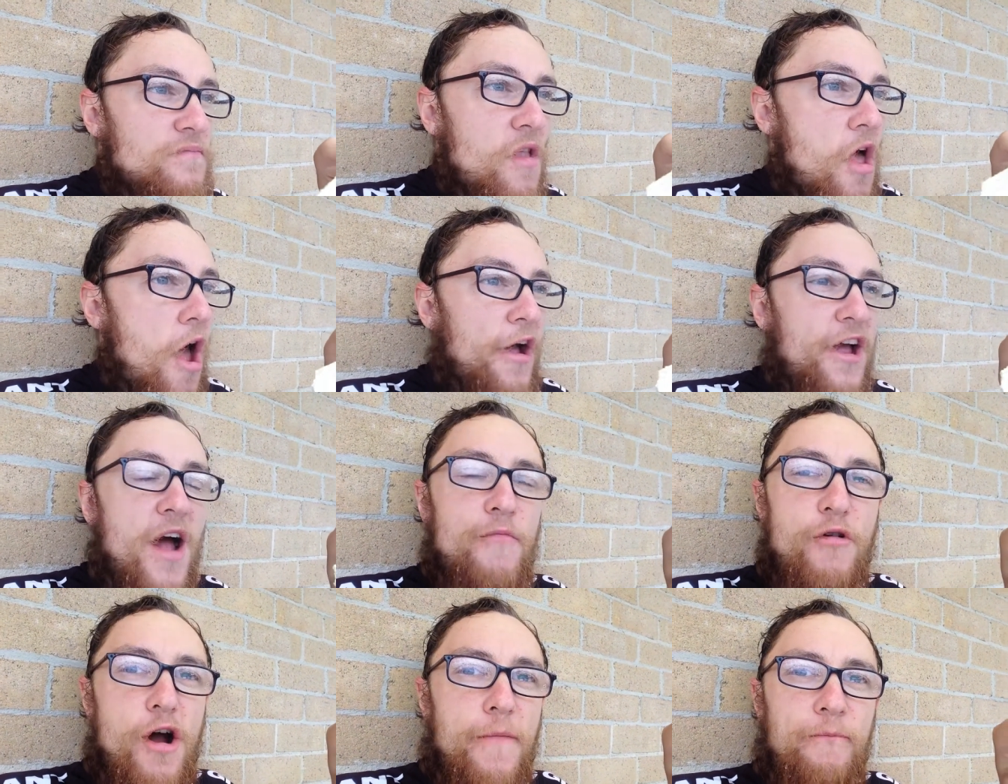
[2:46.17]
Yeah,
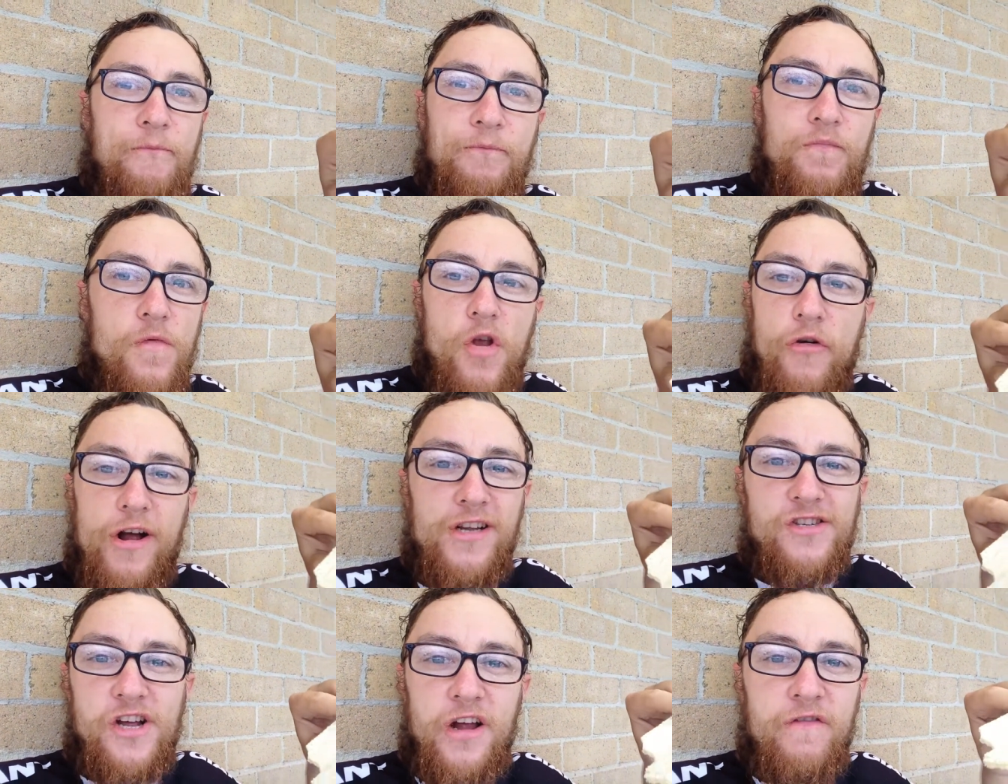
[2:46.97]
Canberra,
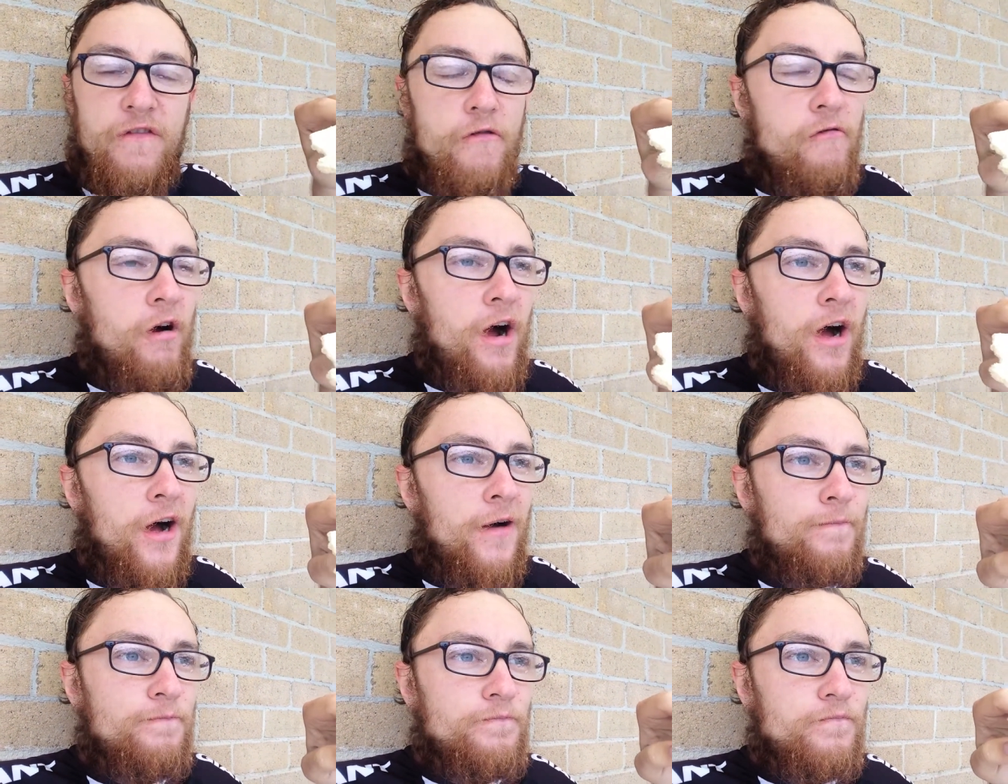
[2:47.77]
great city for
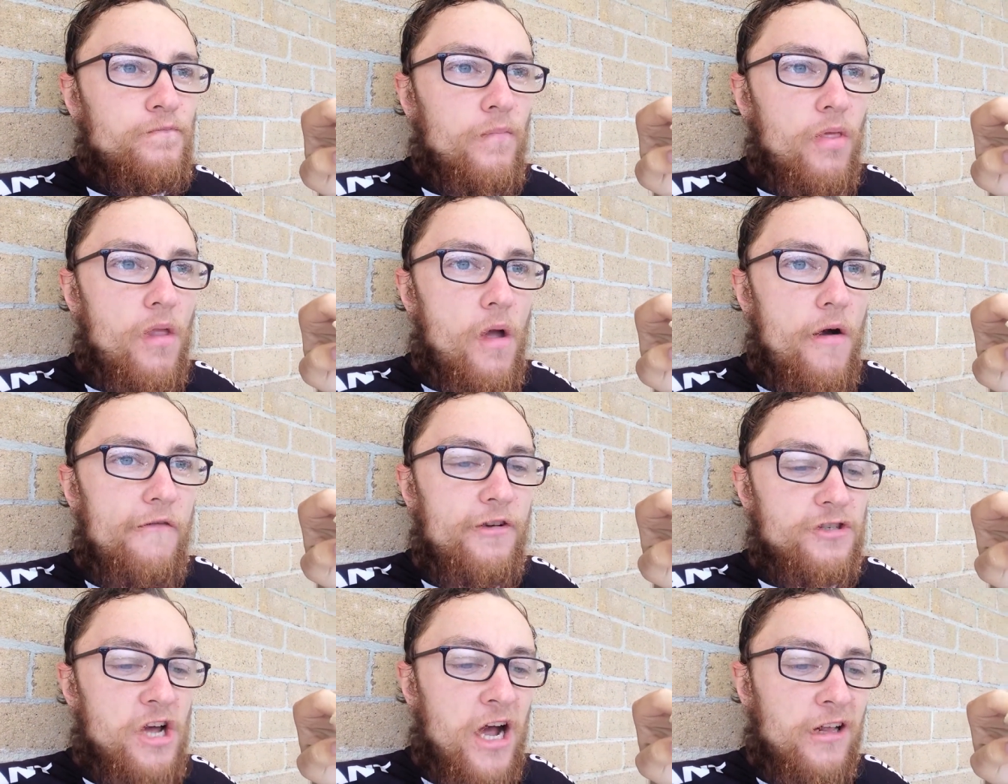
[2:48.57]
uh,
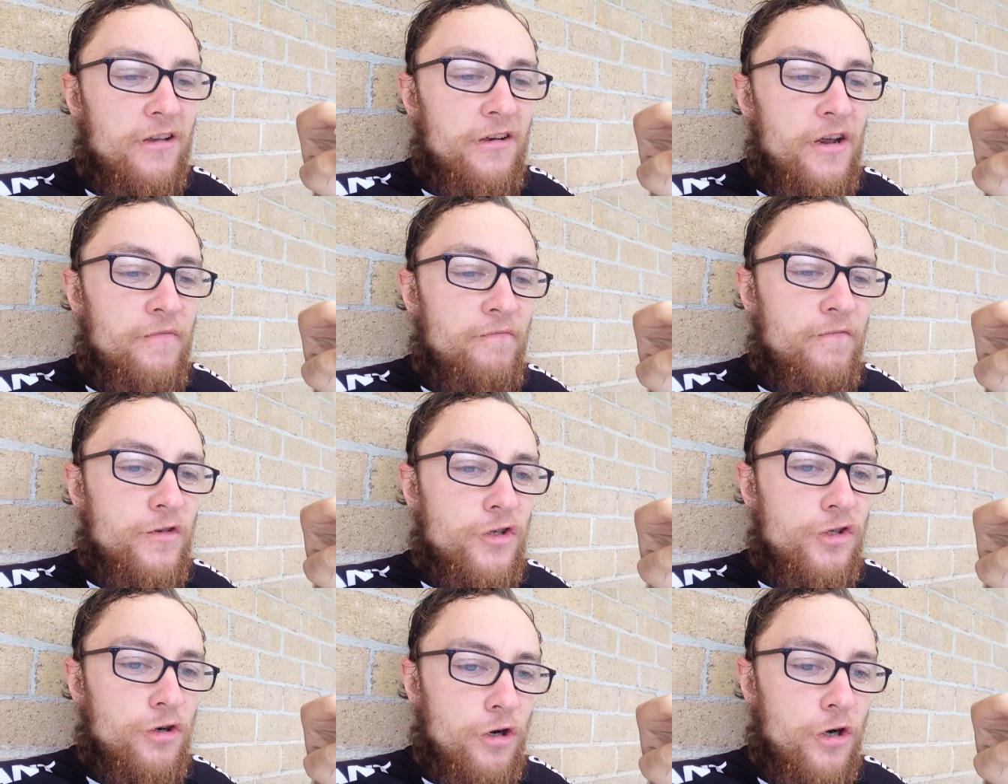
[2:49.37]
for cycling in, for
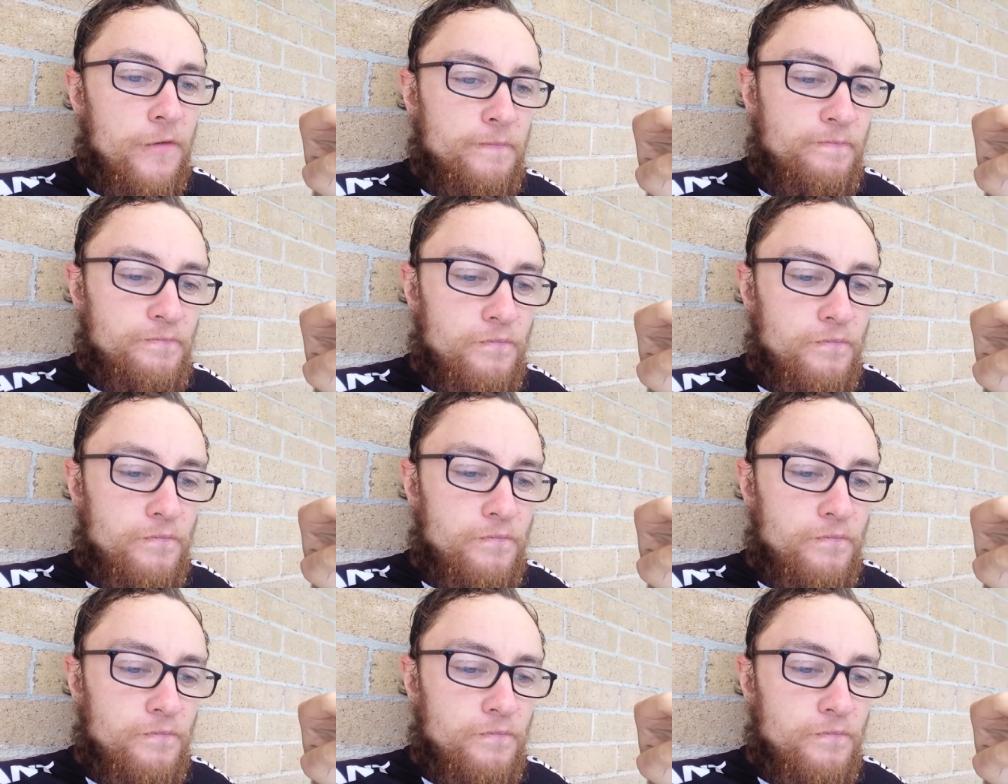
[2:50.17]
sure.